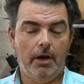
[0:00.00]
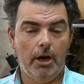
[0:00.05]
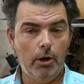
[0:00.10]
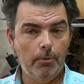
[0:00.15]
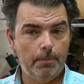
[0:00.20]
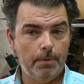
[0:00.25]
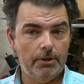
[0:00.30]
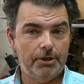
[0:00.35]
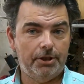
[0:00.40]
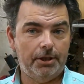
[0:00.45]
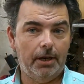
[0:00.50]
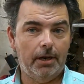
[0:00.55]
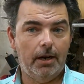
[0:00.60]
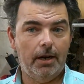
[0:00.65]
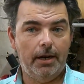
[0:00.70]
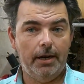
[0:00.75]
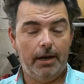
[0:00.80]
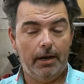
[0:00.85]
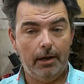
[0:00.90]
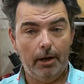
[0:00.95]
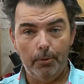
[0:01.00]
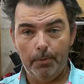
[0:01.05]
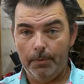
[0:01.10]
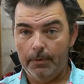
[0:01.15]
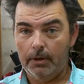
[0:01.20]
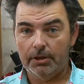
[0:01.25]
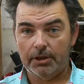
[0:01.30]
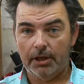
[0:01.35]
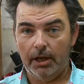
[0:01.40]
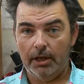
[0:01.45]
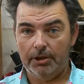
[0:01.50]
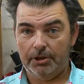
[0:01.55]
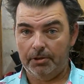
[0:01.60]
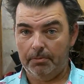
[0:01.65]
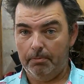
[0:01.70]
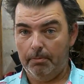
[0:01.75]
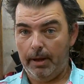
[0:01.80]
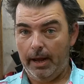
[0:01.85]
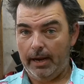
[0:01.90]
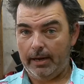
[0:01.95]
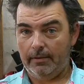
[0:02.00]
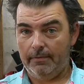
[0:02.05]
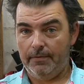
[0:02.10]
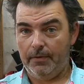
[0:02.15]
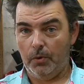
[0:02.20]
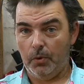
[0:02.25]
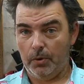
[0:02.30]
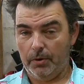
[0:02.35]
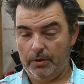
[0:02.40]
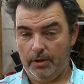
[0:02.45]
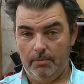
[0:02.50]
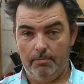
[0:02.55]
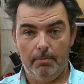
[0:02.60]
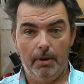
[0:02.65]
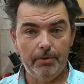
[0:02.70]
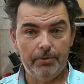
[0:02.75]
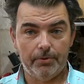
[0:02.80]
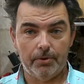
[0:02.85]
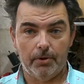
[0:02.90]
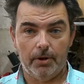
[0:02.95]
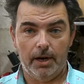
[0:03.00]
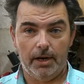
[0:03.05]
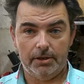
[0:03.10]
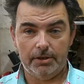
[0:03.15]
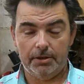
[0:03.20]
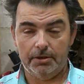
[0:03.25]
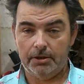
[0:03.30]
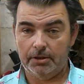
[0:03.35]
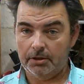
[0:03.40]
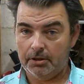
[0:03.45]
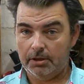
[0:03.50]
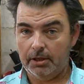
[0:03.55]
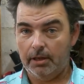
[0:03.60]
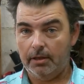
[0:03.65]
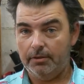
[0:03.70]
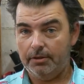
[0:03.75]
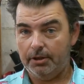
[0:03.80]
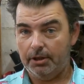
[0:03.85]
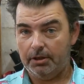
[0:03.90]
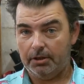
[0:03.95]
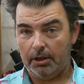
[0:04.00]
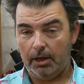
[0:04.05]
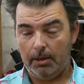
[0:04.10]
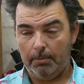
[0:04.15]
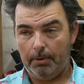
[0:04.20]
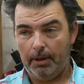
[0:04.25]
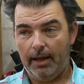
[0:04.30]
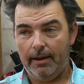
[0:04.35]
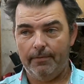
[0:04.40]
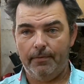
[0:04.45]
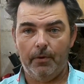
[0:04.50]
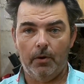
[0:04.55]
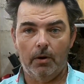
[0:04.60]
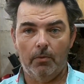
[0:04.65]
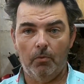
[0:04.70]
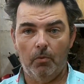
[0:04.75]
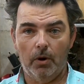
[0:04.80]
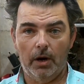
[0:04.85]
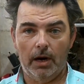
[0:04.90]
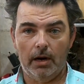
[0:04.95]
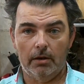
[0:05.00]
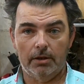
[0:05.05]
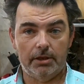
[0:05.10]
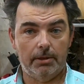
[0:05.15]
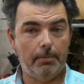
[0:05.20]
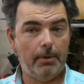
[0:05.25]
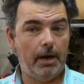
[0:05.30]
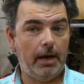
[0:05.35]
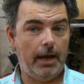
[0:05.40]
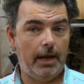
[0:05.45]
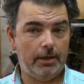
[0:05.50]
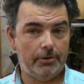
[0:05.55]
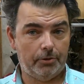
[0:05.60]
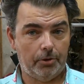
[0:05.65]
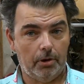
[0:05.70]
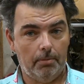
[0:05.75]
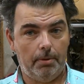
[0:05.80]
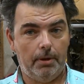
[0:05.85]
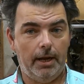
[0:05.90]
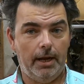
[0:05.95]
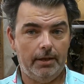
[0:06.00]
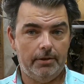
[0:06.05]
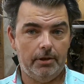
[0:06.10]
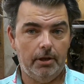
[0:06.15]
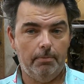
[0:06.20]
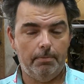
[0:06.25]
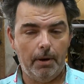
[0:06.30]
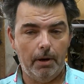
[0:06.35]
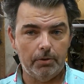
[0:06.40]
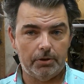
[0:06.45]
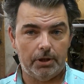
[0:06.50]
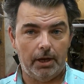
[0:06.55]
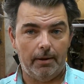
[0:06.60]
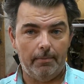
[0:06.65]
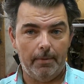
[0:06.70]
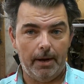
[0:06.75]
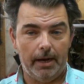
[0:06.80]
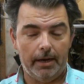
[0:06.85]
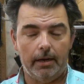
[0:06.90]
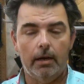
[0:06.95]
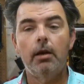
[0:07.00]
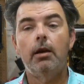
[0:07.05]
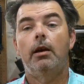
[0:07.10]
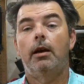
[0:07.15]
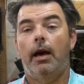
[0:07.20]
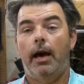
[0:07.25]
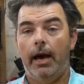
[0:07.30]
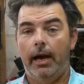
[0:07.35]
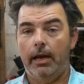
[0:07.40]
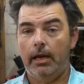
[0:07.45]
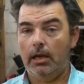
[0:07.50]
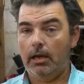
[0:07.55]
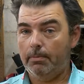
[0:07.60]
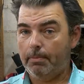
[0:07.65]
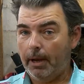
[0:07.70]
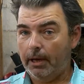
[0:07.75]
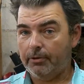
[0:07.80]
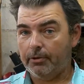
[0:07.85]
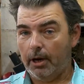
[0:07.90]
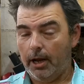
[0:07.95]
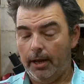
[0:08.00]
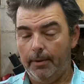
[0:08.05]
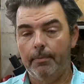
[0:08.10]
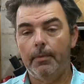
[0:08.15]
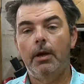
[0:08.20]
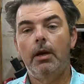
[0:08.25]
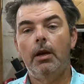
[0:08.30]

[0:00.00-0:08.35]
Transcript: open sharing and open discussion back and forth in both directions instead of just a platform where somebody has to reply to a post I make, i.e. Patreon.